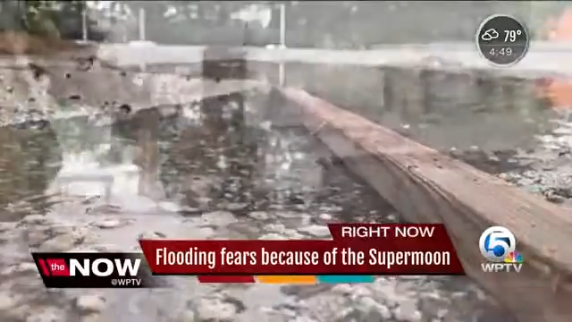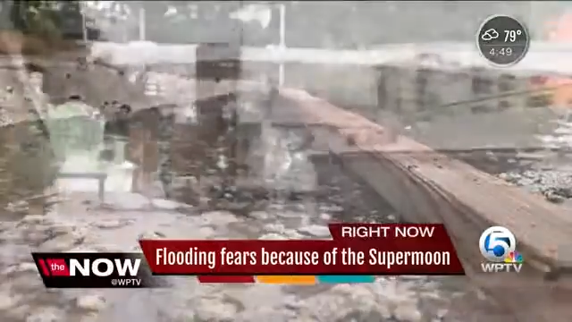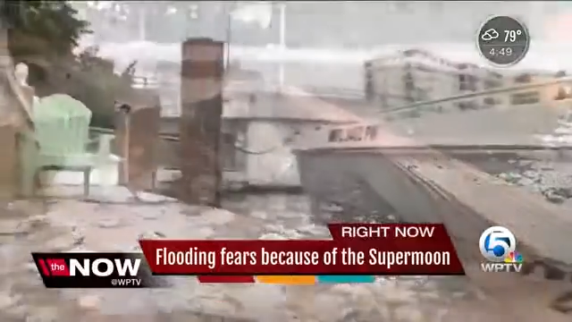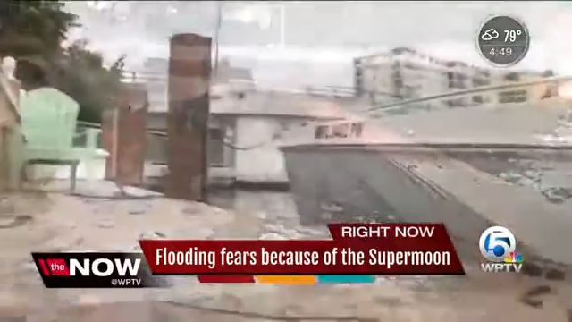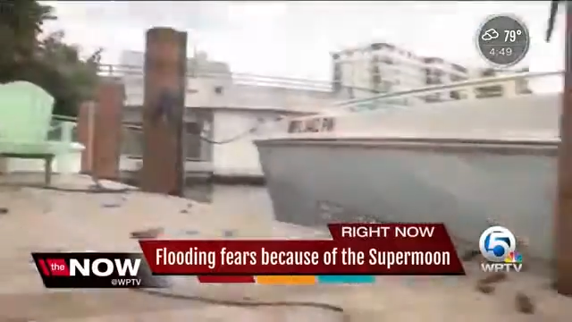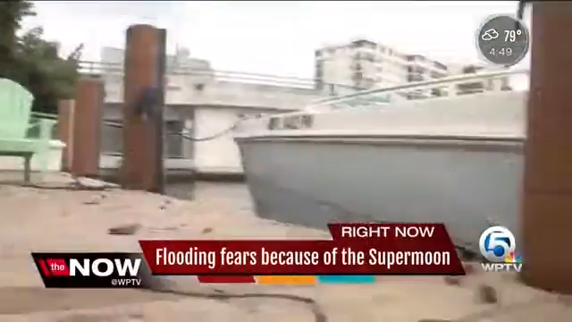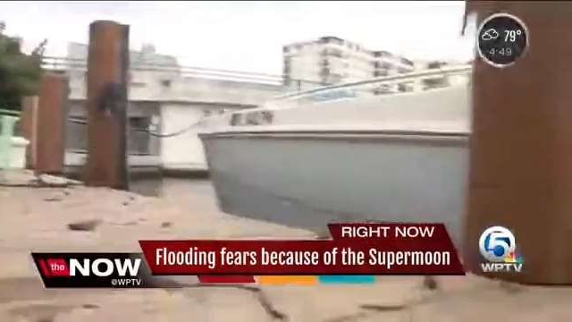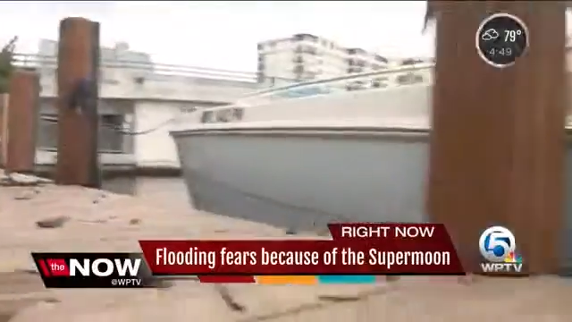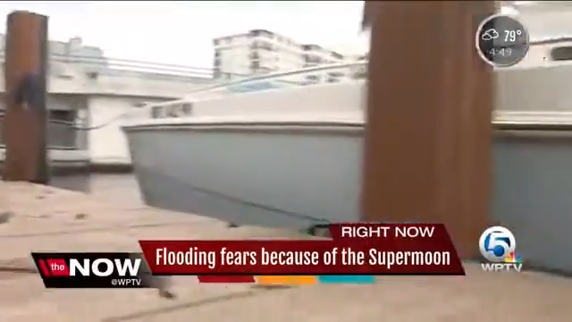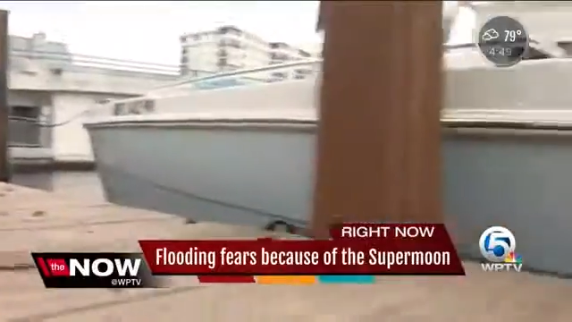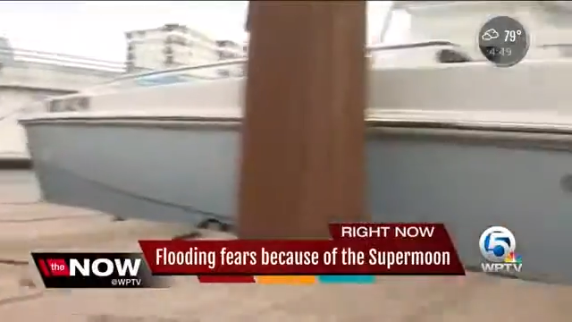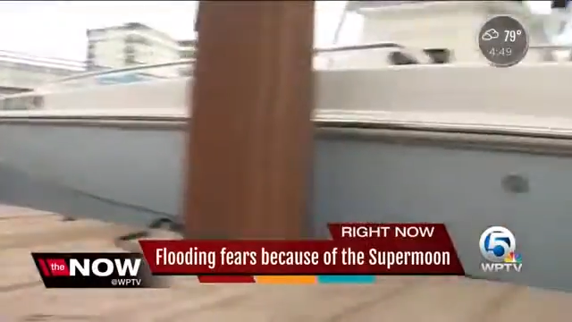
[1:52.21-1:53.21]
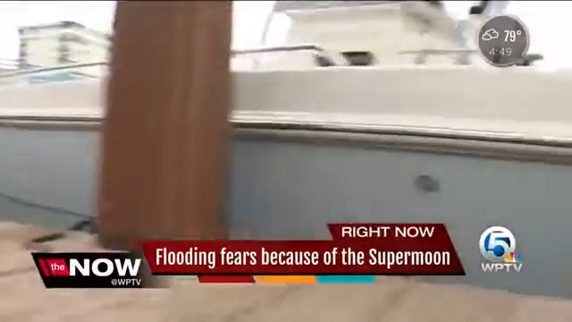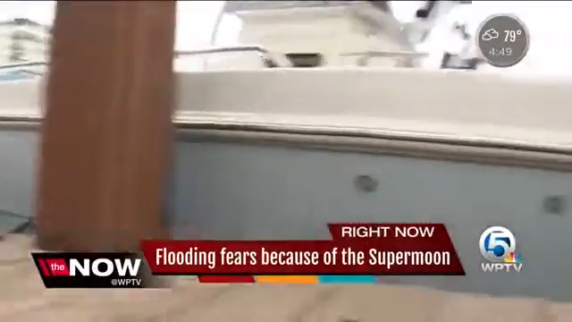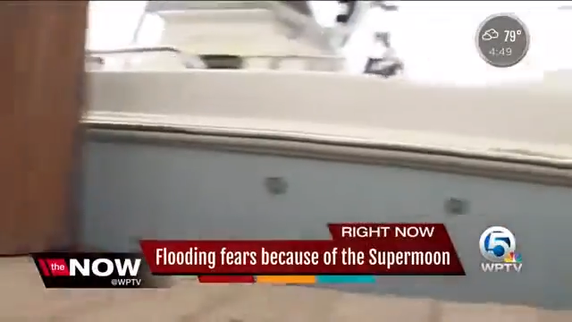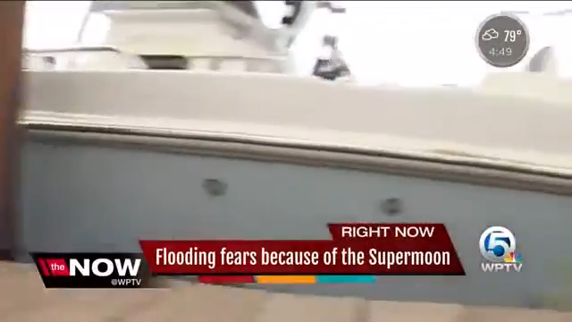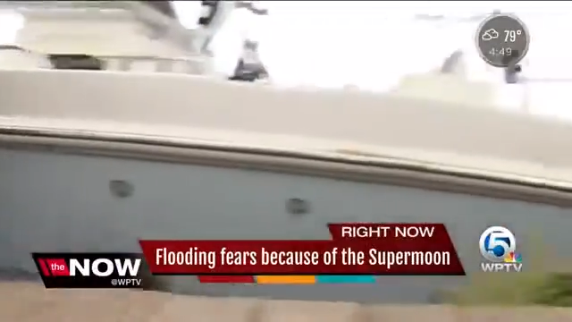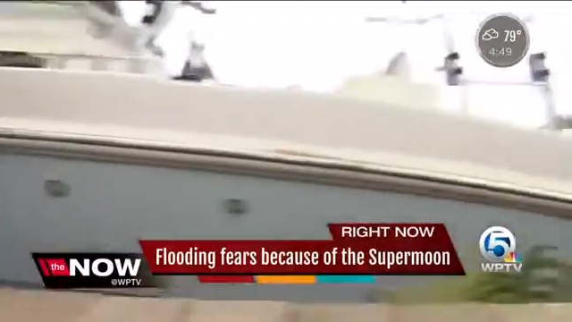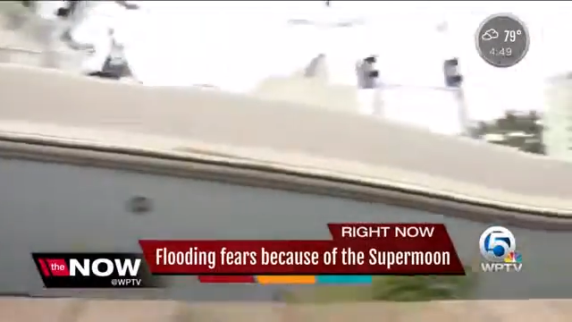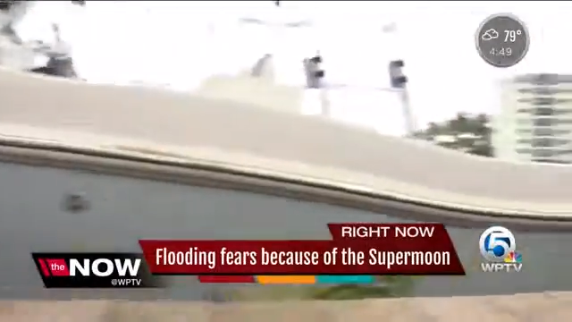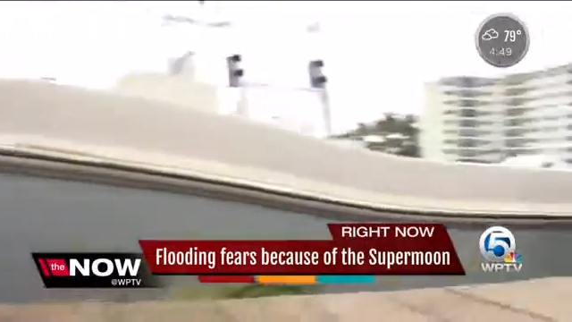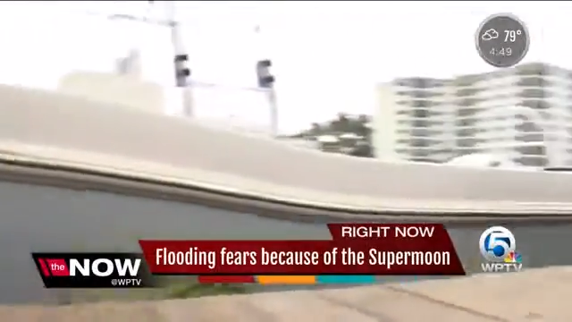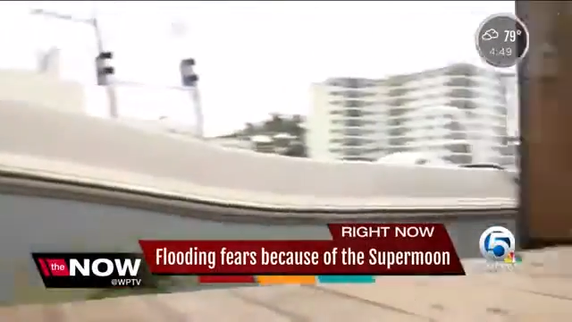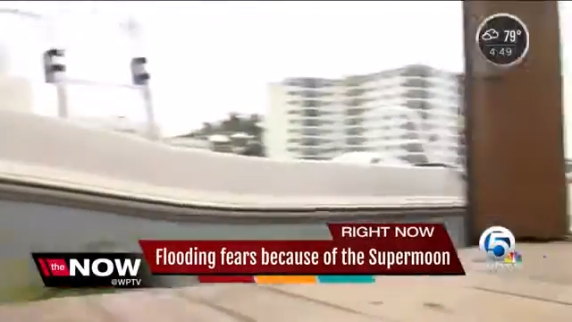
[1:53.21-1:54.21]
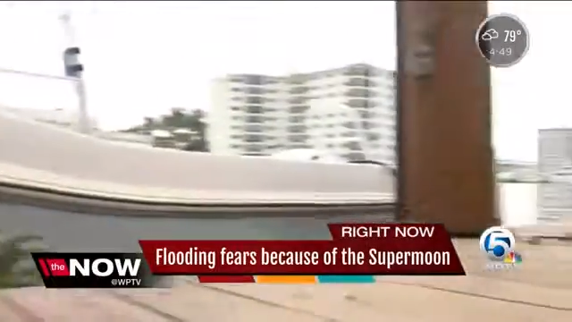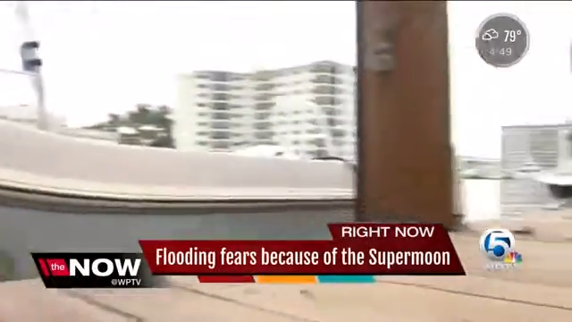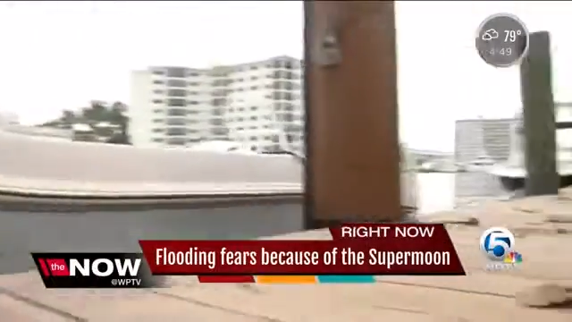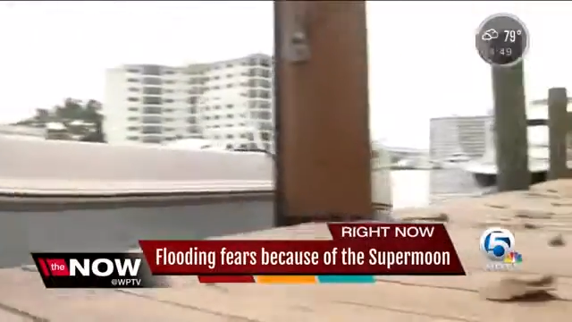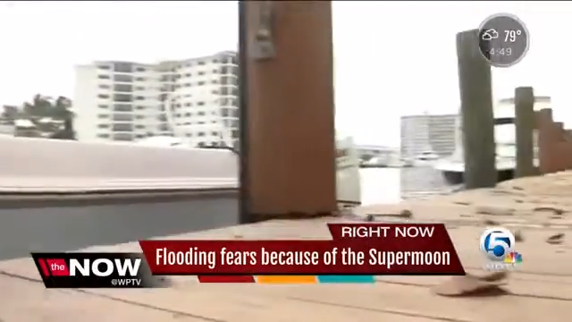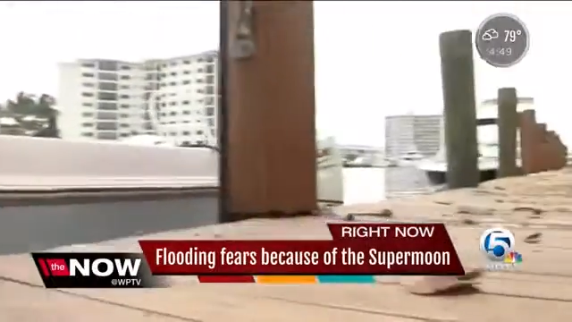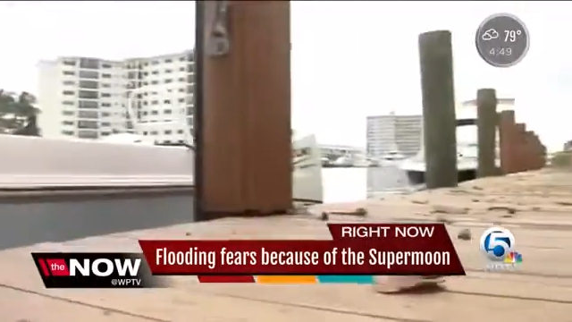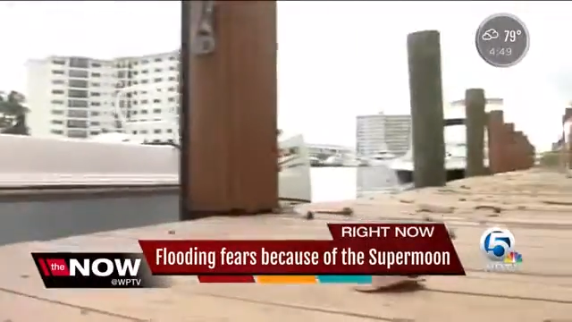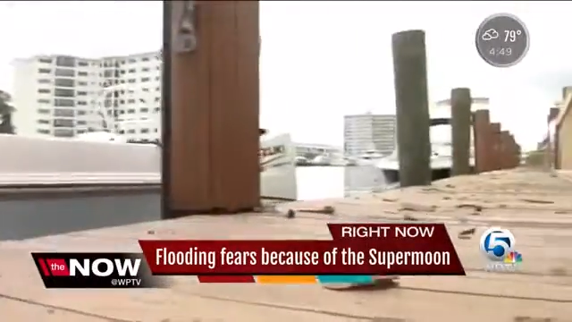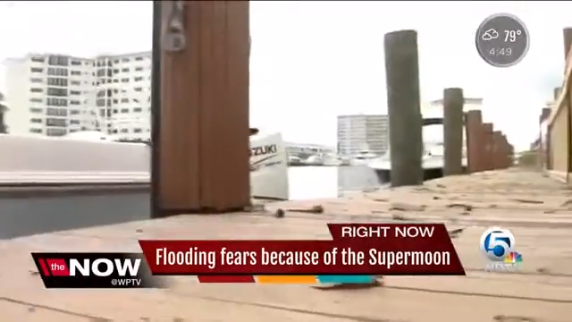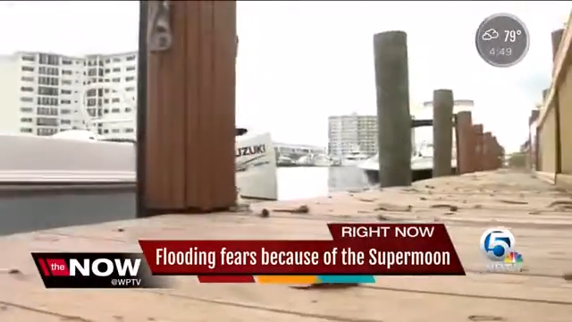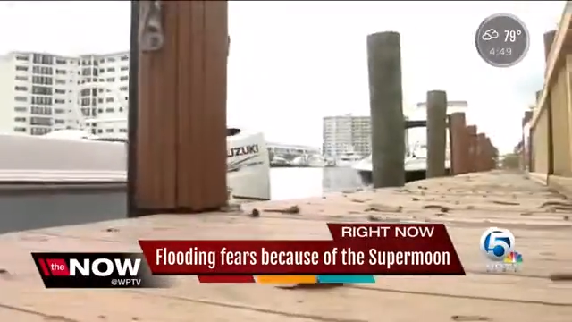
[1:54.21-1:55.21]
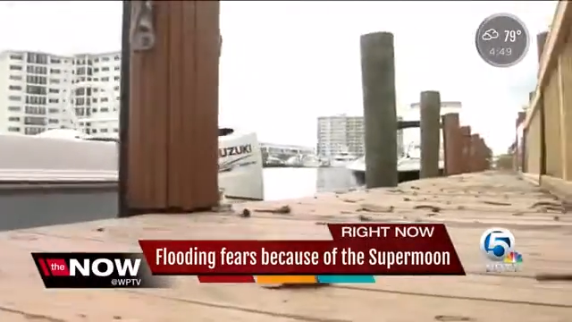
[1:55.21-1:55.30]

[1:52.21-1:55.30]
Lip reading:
[unreadable: no face in view]